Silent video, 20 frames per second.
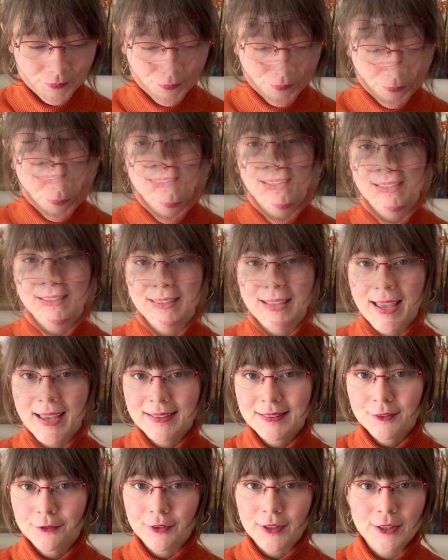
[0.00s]
The
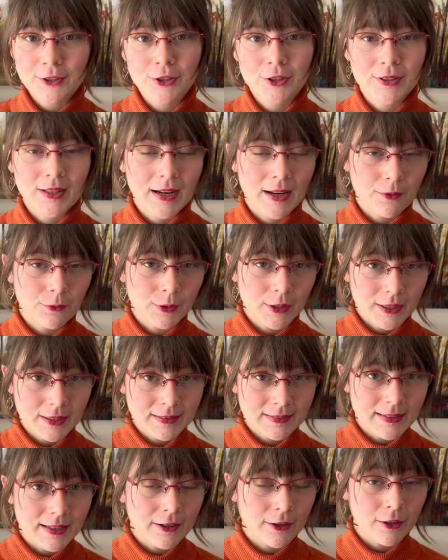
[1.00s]
last feature that I would
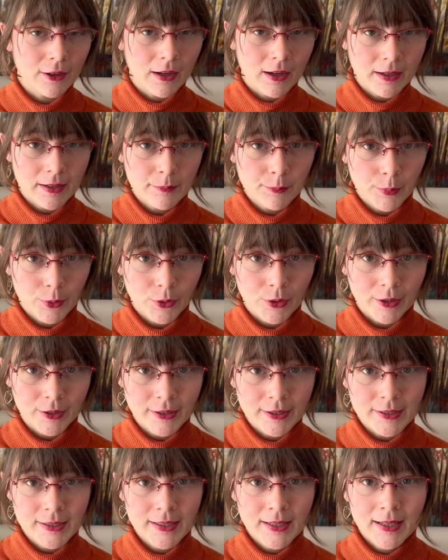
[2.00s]
consider
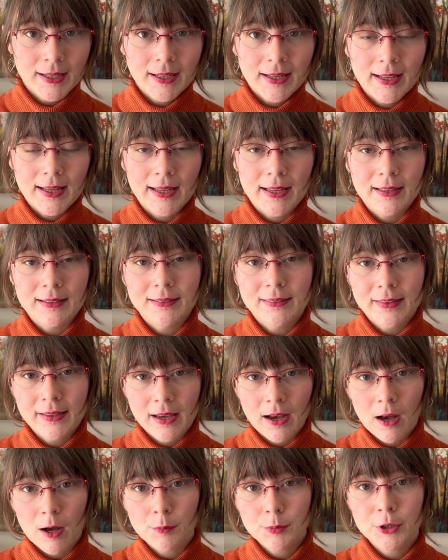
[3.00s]
unimportant is the
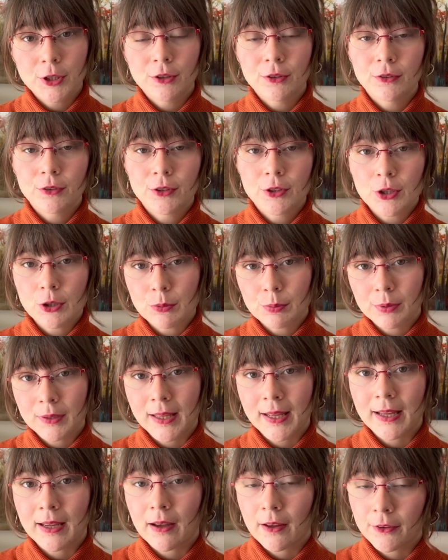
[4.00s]
option to
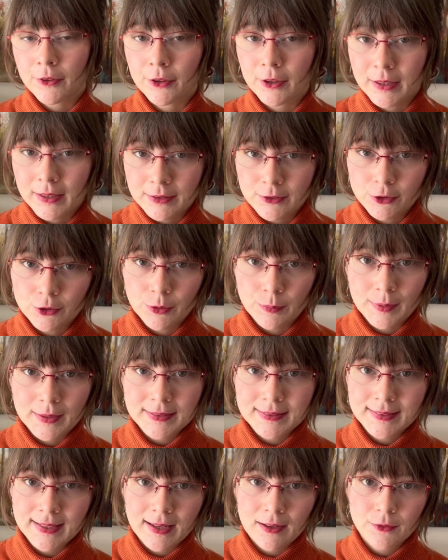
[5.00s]
play other
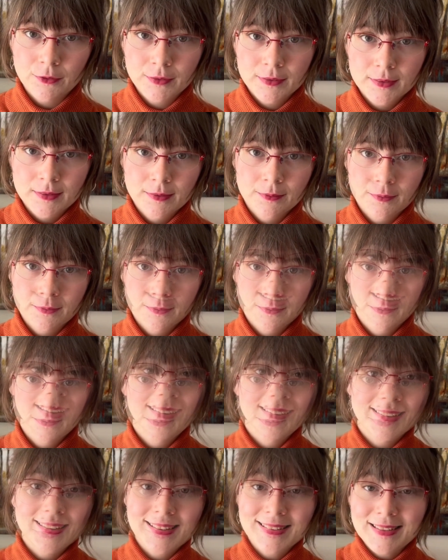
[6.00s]
instrument sounds.
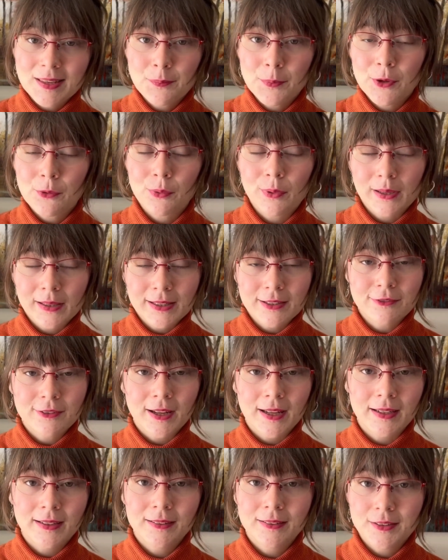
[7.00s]
This can be really
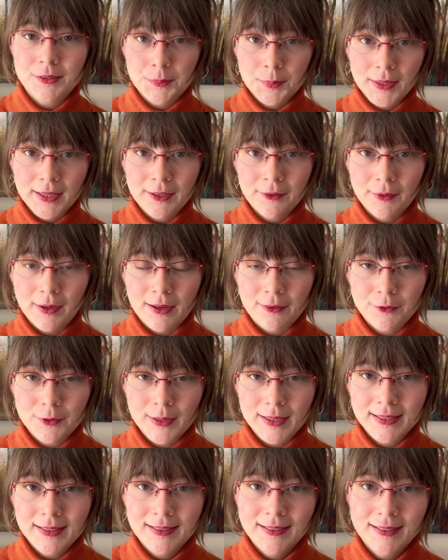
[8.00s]
fun to play around
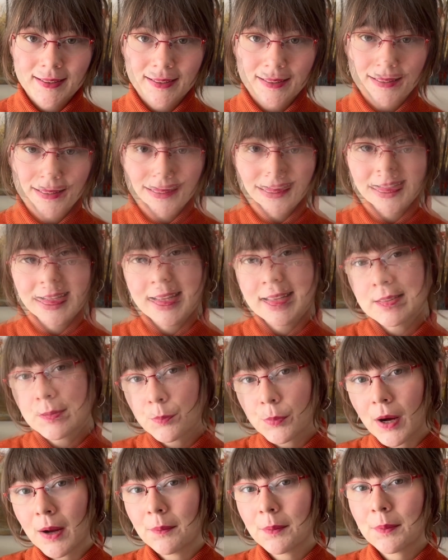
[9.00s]
with, and it's
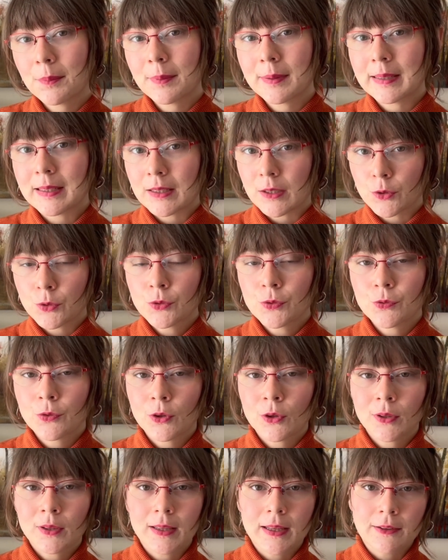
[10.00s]
probably
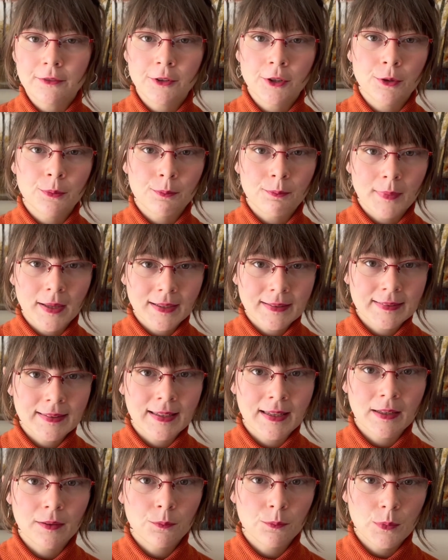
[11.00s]
useful if you're
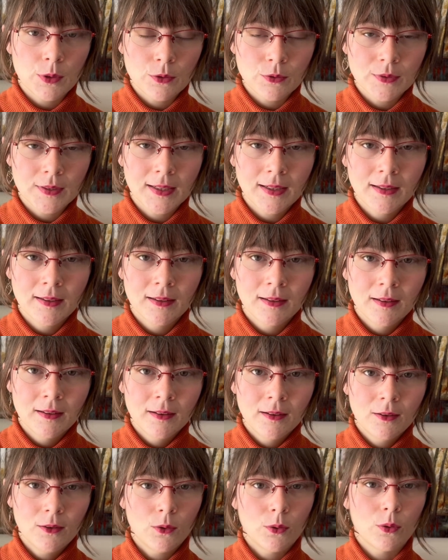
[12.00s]
mixing music
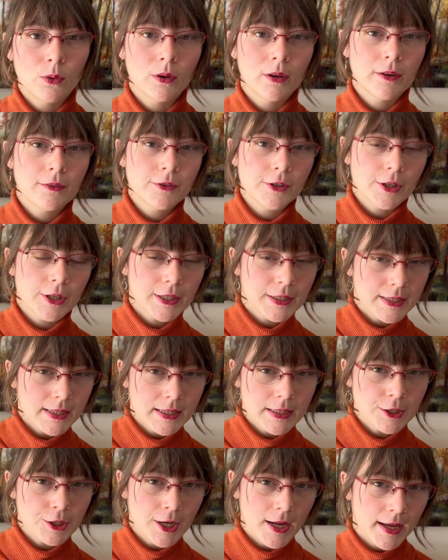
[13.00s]
or if you're a
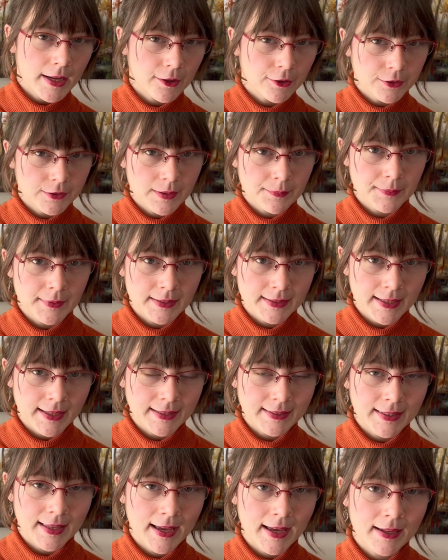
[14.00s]
DJ or something
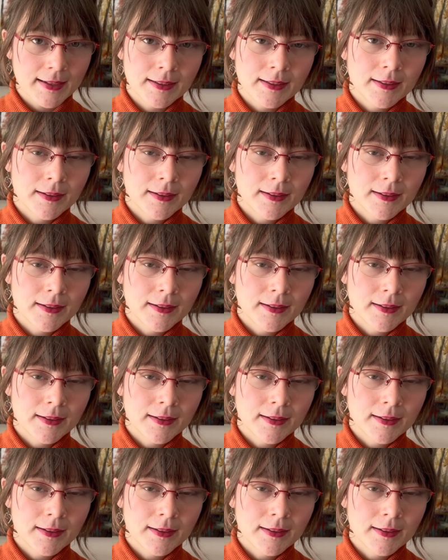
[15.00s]
like that.